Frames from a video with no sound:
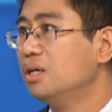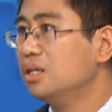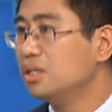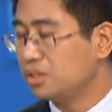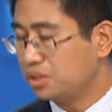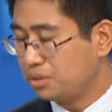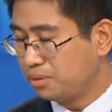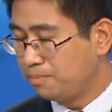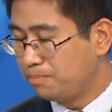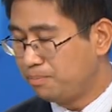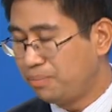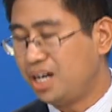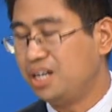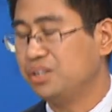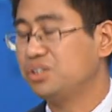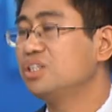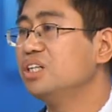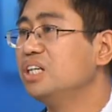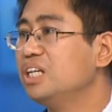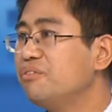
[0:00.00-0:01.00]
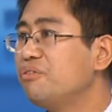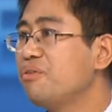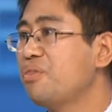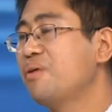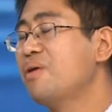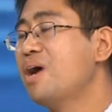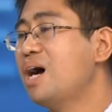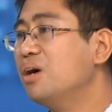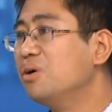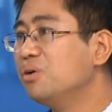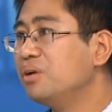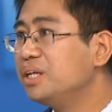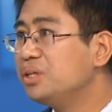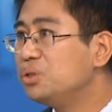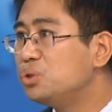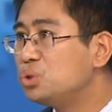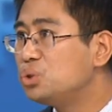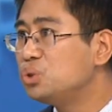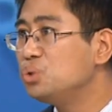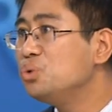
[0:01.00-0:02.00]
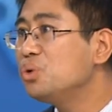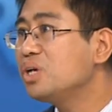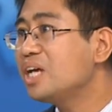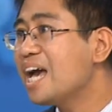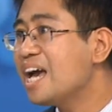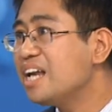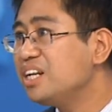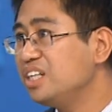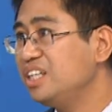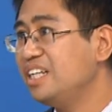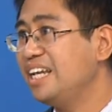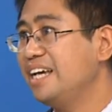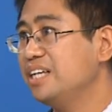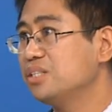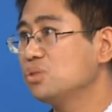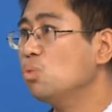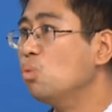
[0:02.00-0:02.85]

Uh, but if there are only two candidates,